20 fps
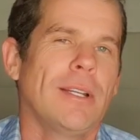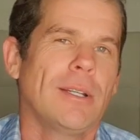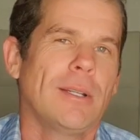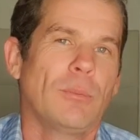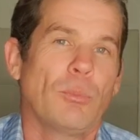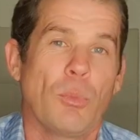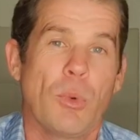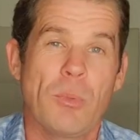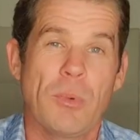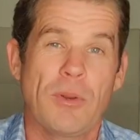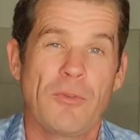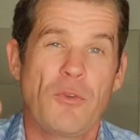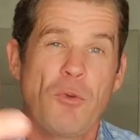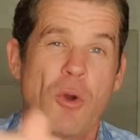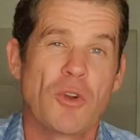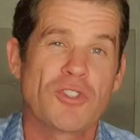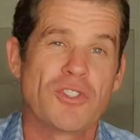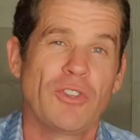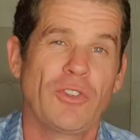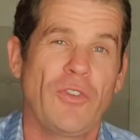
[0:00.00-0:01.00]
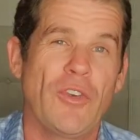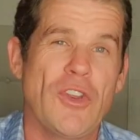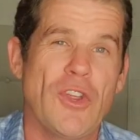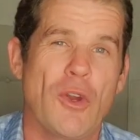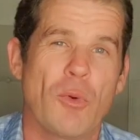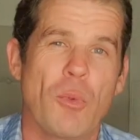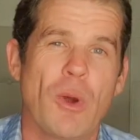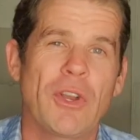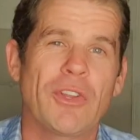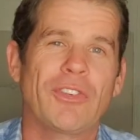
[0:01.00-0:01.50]
women, if you're watching this video,
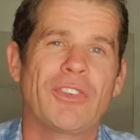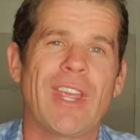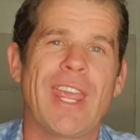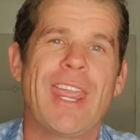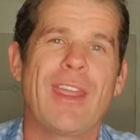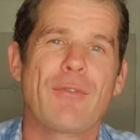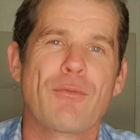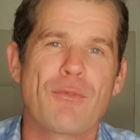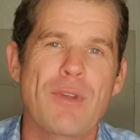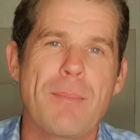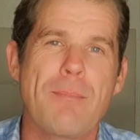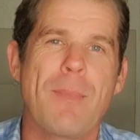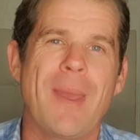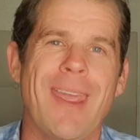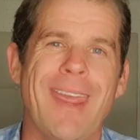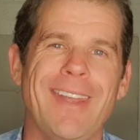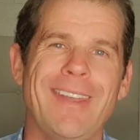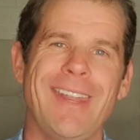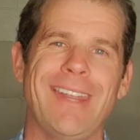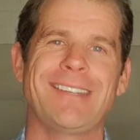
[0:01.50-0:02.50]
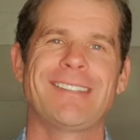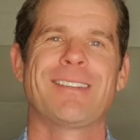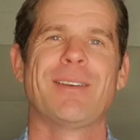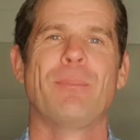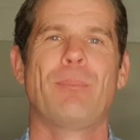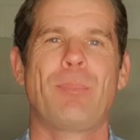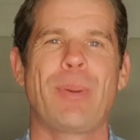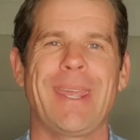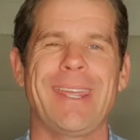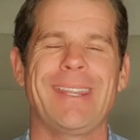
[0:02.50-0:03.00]
what does every man need to
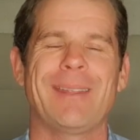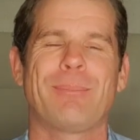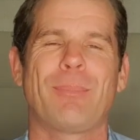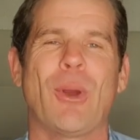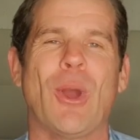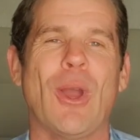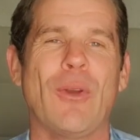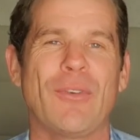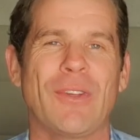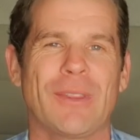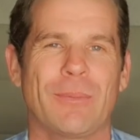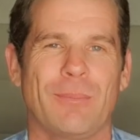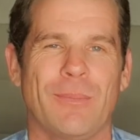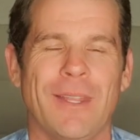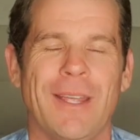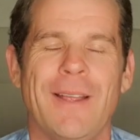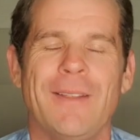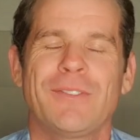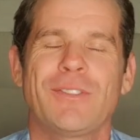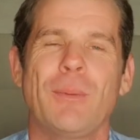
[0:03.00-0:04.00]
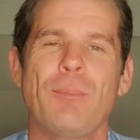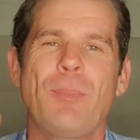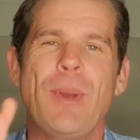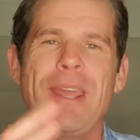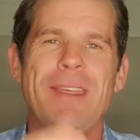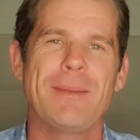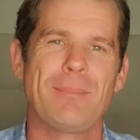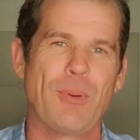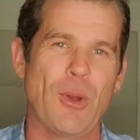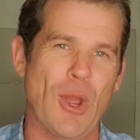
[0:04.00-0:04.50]
be the
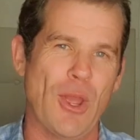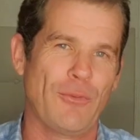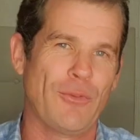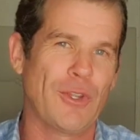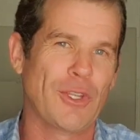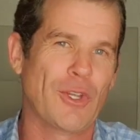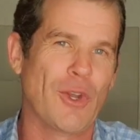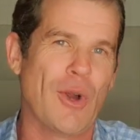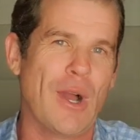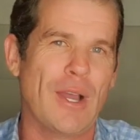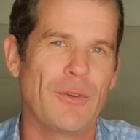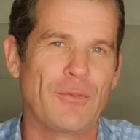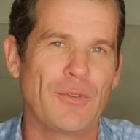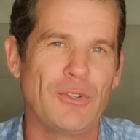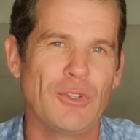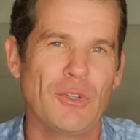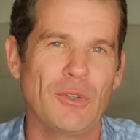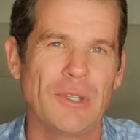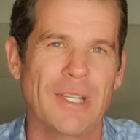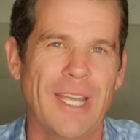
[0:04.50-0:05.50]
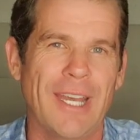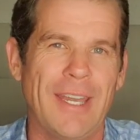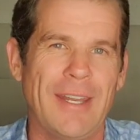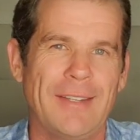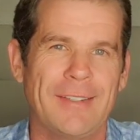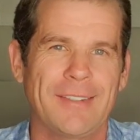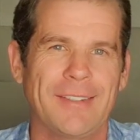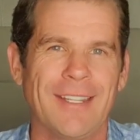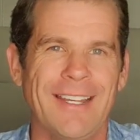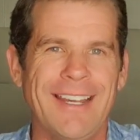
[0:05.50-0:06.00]
perfect guy for you,
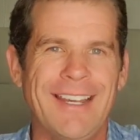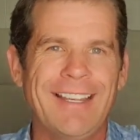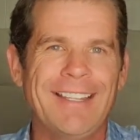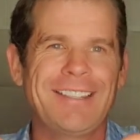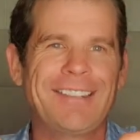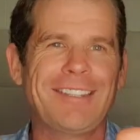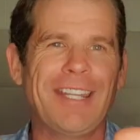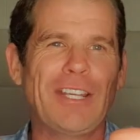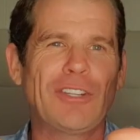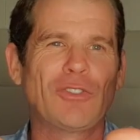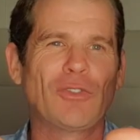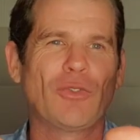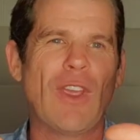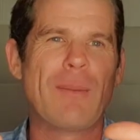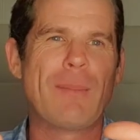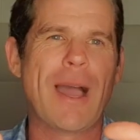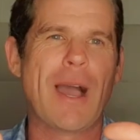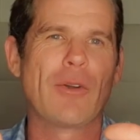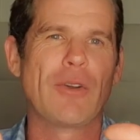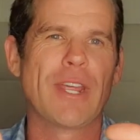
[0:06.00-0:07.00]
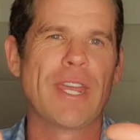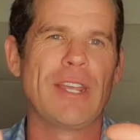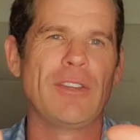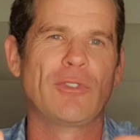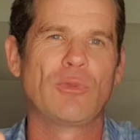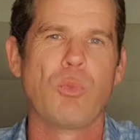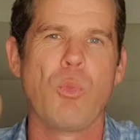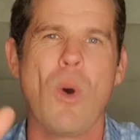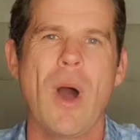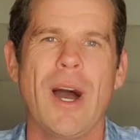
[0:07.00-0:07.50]
ladies? 6 female
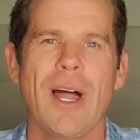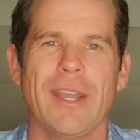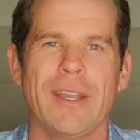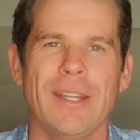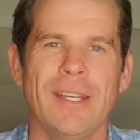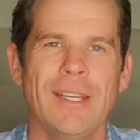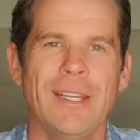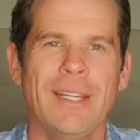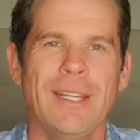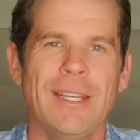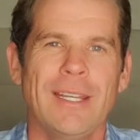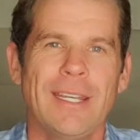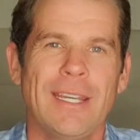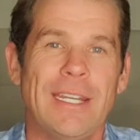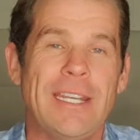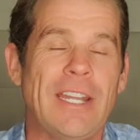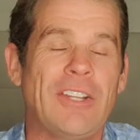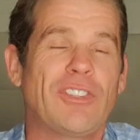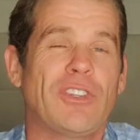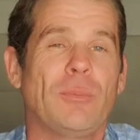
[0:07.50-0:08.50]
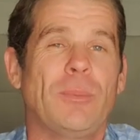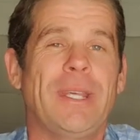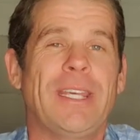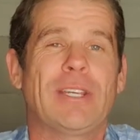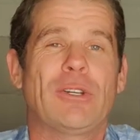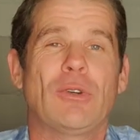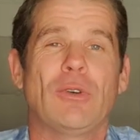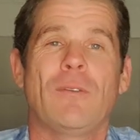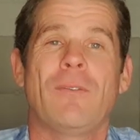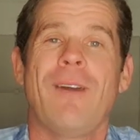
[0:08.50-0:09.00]
needs. 1, he needs to be a
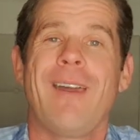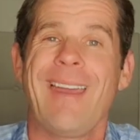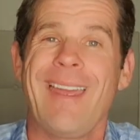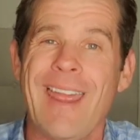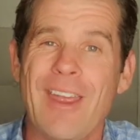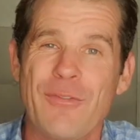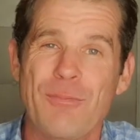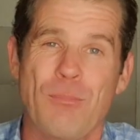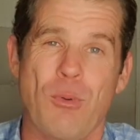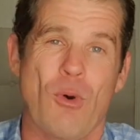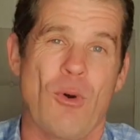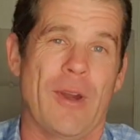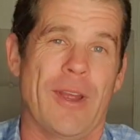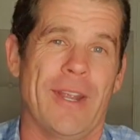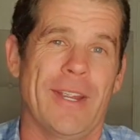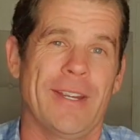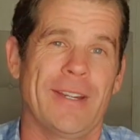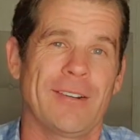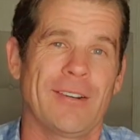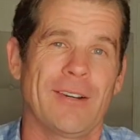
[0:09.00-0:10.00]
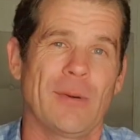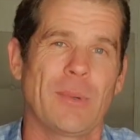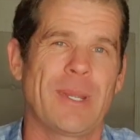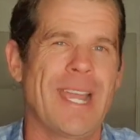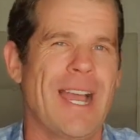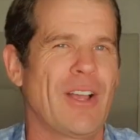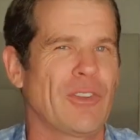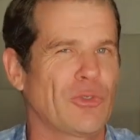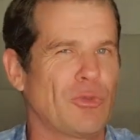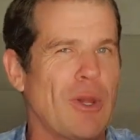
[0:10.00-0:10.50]
good F-boy. Alright, we
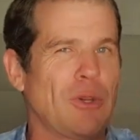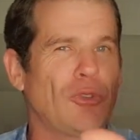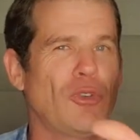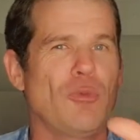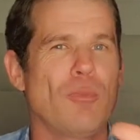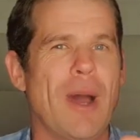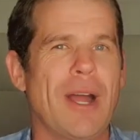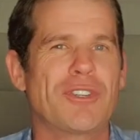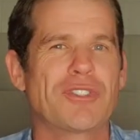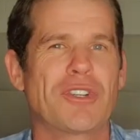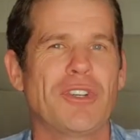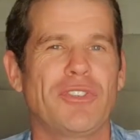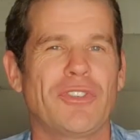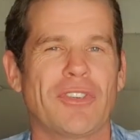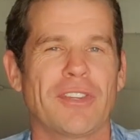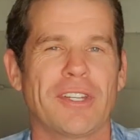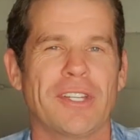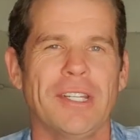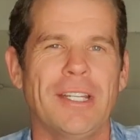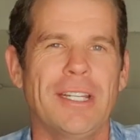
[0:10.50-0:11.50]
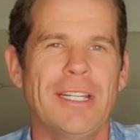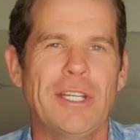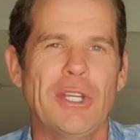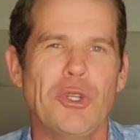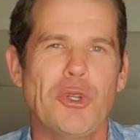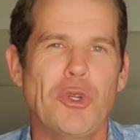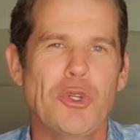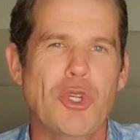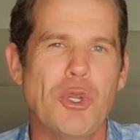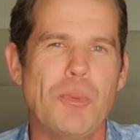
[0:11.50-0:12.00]
can't swear too much because of the
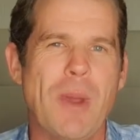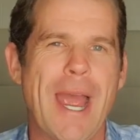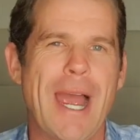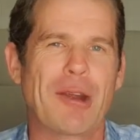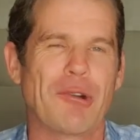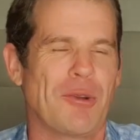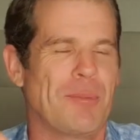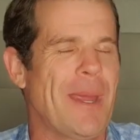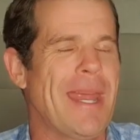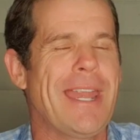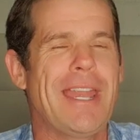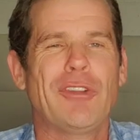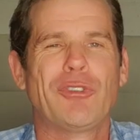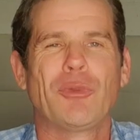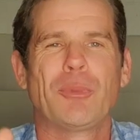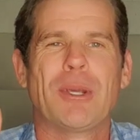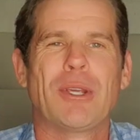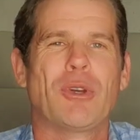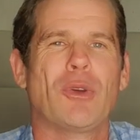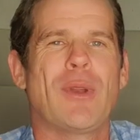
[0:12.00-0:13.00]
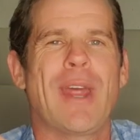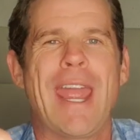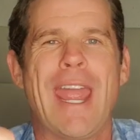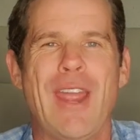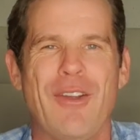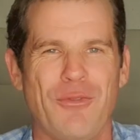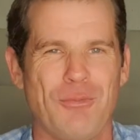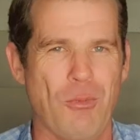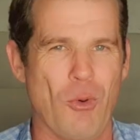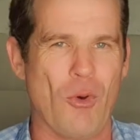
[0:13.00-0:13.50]
YouTube algorithm. He needs to be a good
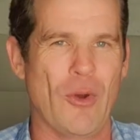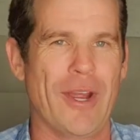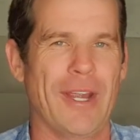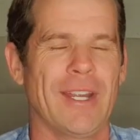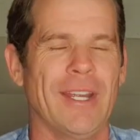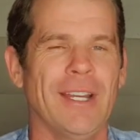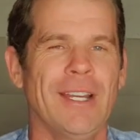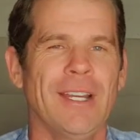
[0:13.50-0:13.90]
F-boy.